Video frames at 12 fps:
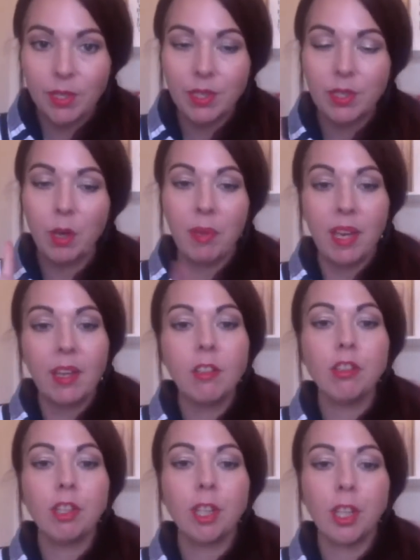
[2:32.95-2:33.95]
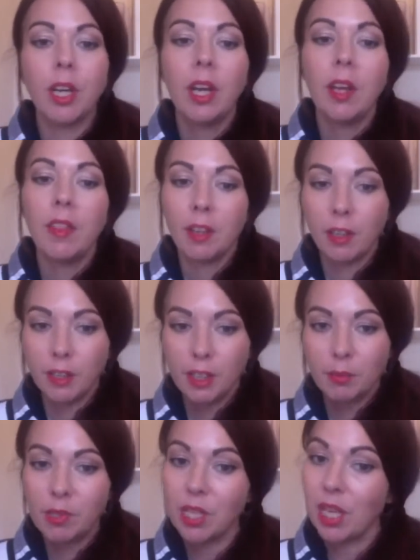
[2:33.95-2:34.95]
So making sure there are
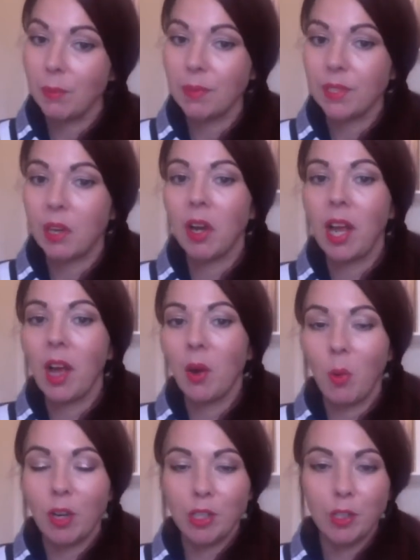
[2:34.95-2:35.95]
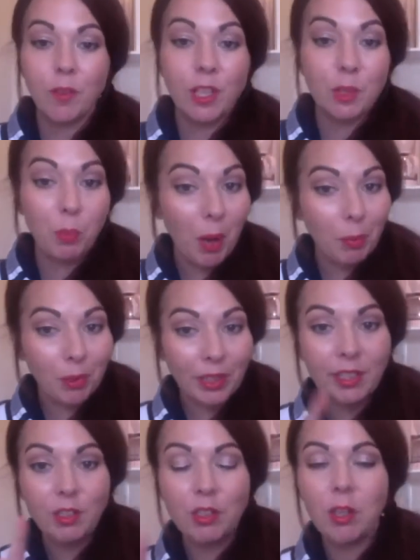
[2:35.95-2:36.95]
some tips on how to wash your face properly.
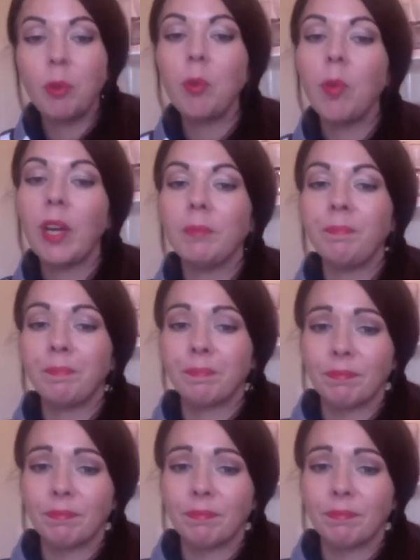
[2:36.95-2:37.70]
So number one,